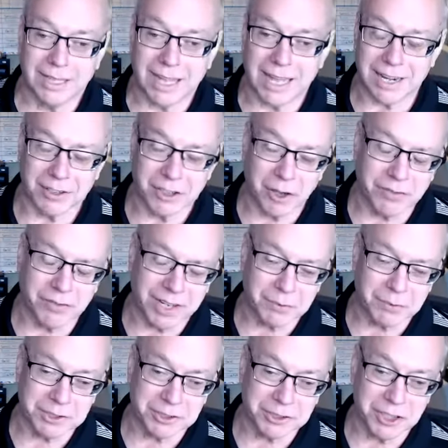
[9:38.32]
I don't know if
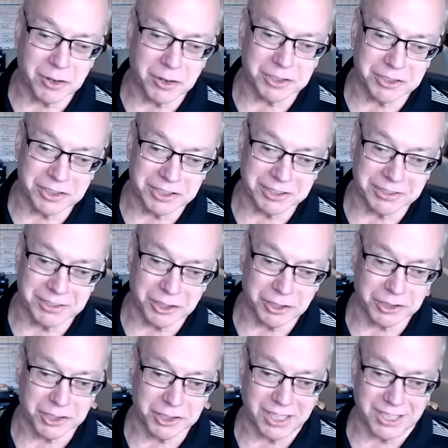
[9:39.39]
anyone's noticed that you're
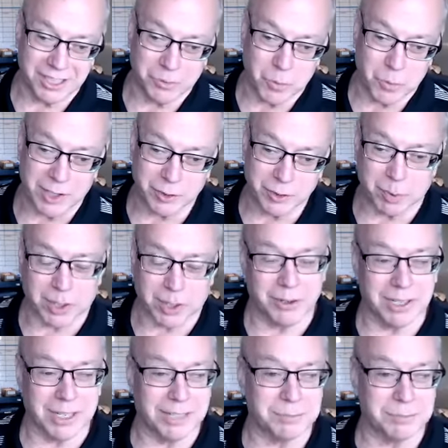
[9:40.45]
sitting in Westboro
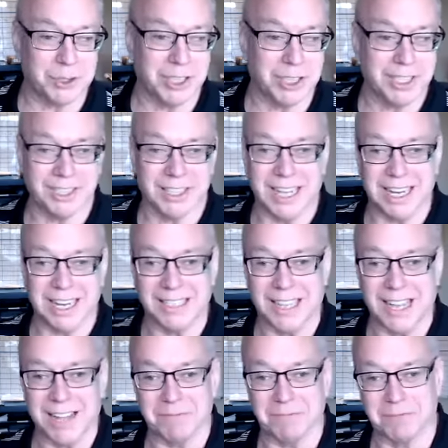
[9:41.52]
and I'm sitting high
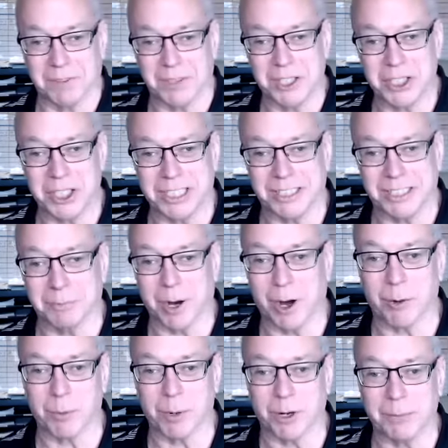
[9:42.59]
atop French Hill in
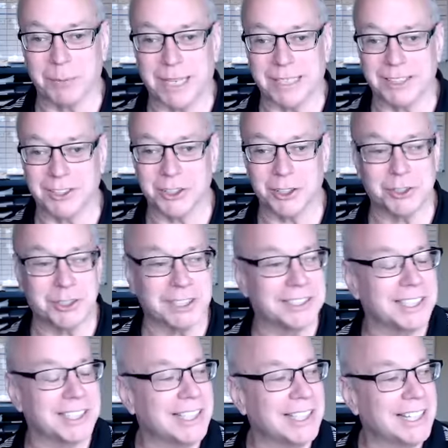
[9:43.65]
Marlborough, Massachusetts.
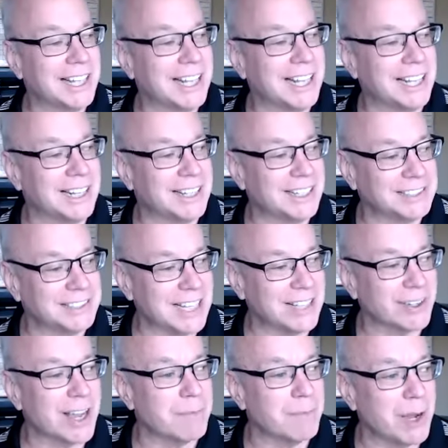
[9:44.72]
Uh, as I
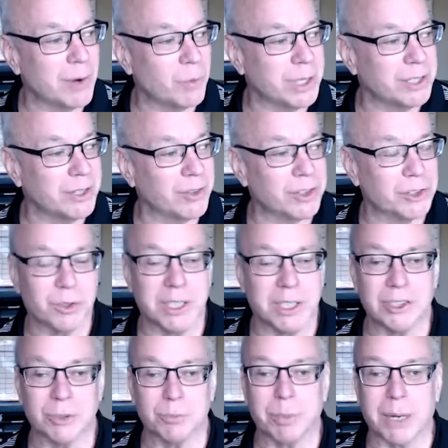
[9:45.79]
look out my window, the
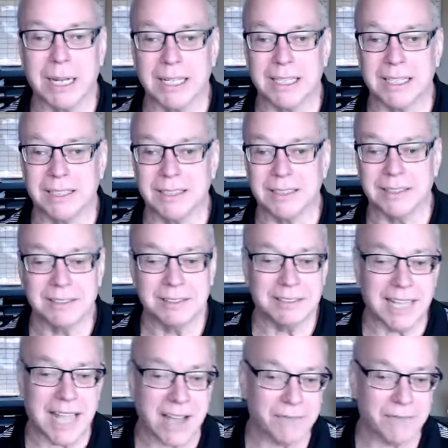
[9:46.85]
trees are budding,
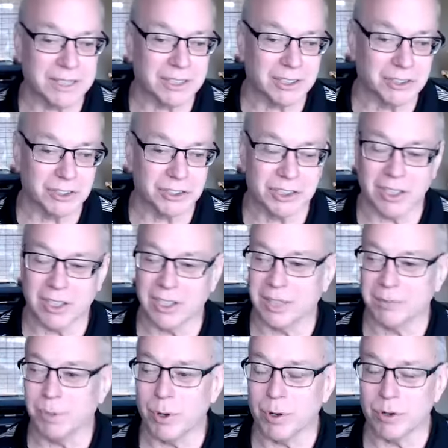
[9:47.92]
daffodils are starting to
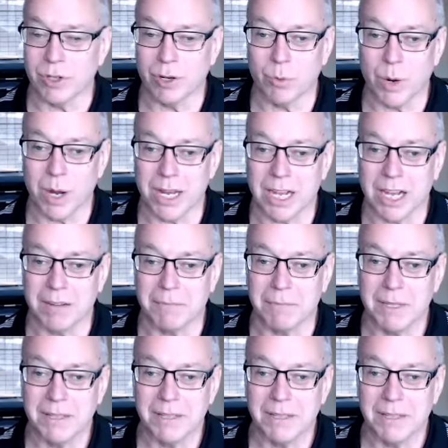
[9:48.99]
poke their way up.